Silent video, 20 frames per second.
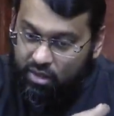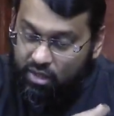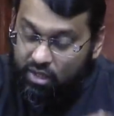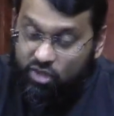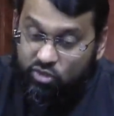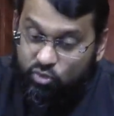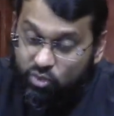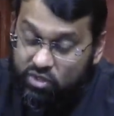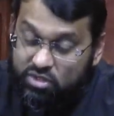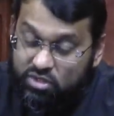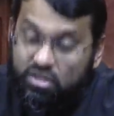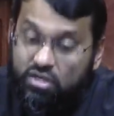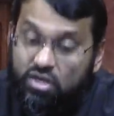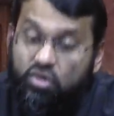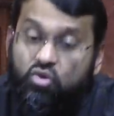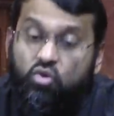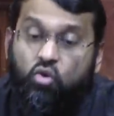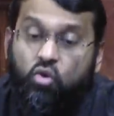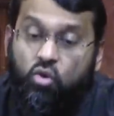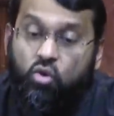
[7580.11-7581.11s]
It was the
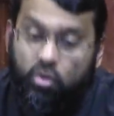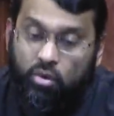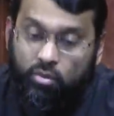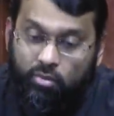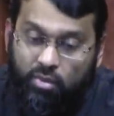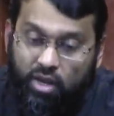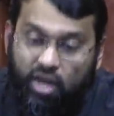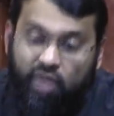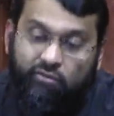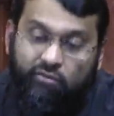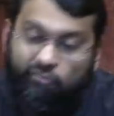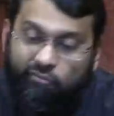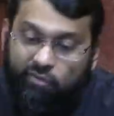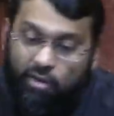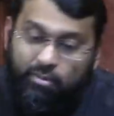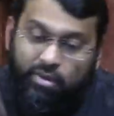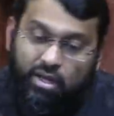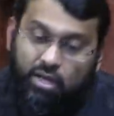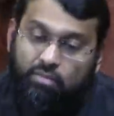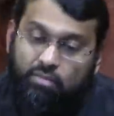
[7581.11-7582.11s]
norm.
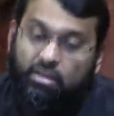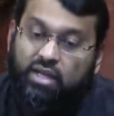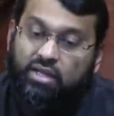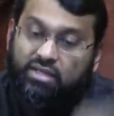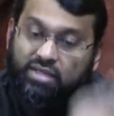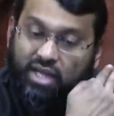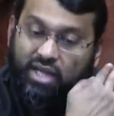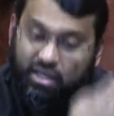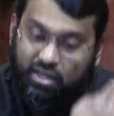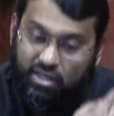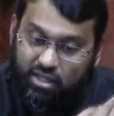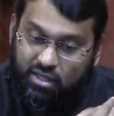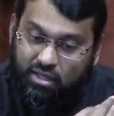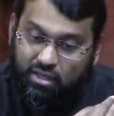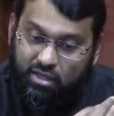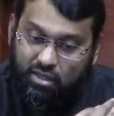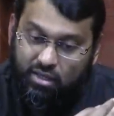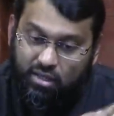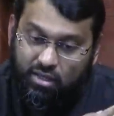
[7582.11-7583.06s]
Everybody made tahnik.